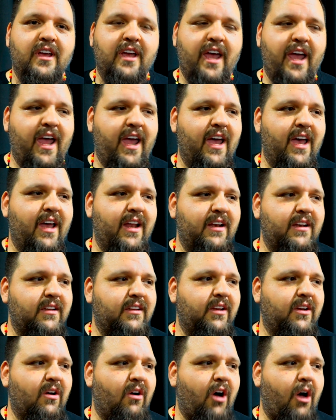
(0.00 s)
And,
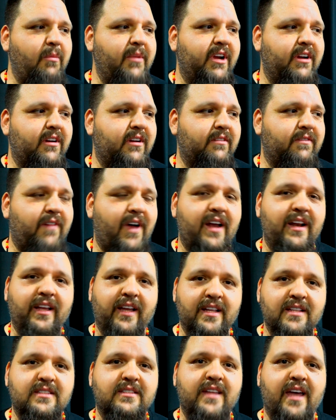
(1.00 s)
you know, I'm here to fight
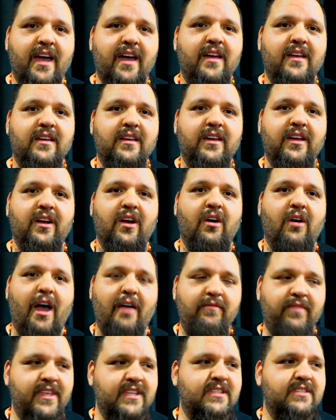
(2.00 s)
against that. You
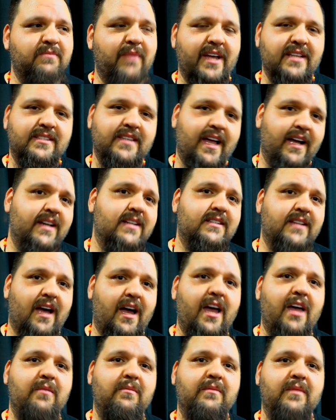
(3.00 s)
know, this is my second
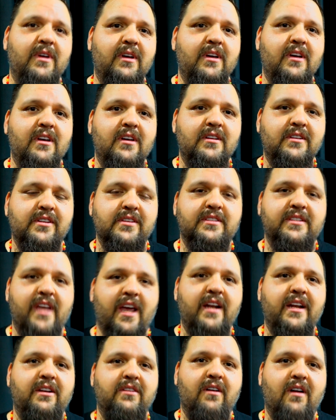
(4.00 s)
time to
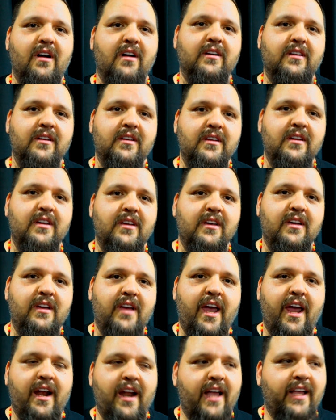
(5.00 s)
Standing Rock.
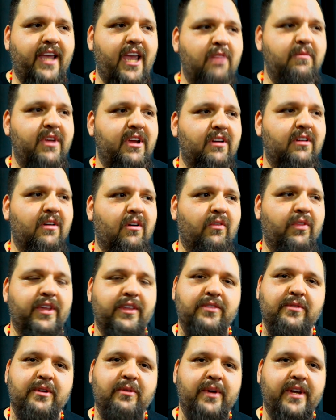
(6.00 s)
And I came here
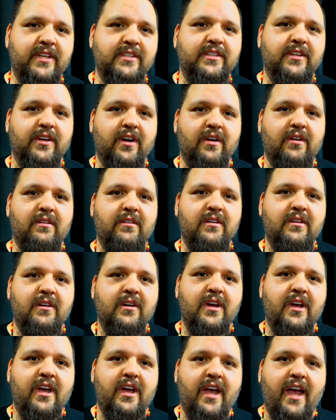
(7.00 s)
only 3 weeks ago,
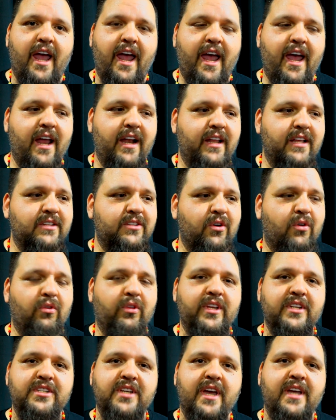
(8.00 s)
and it
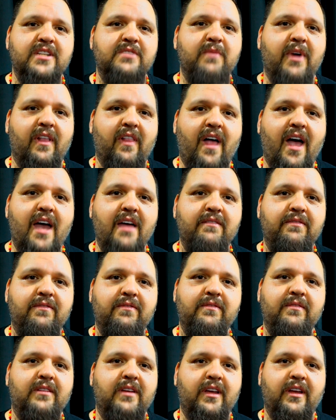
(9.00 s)
totally changed my life.
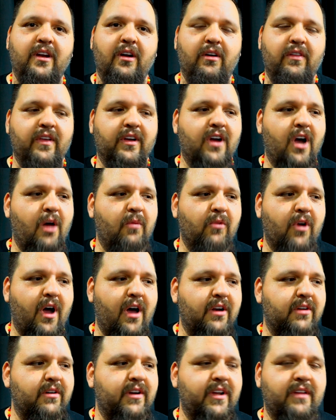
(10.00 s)
You know, the
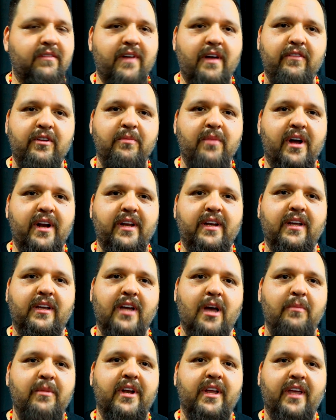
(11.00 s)
camaraderie of everybody to
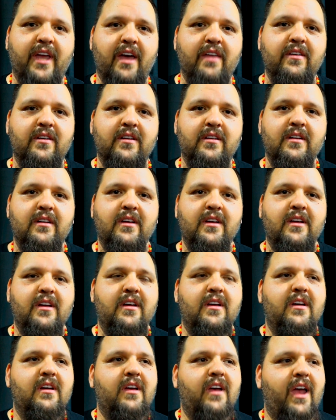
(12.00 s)
coming together
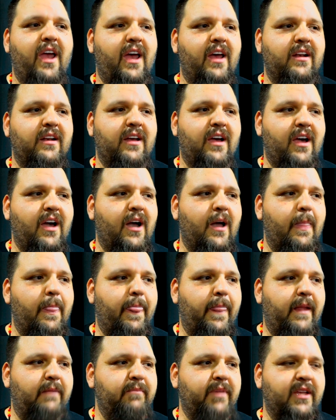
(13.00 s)
and
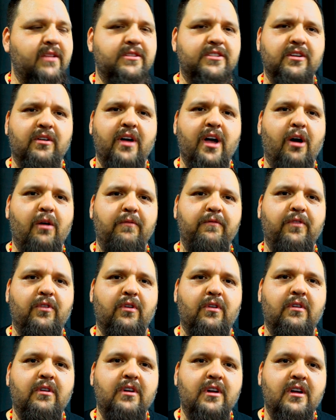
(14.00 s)
being so
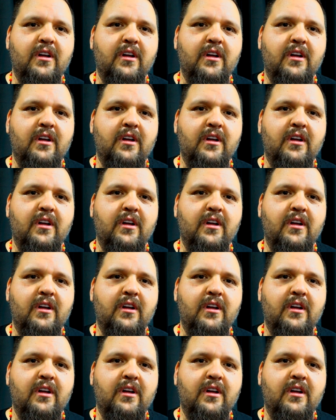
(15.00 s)
helpful.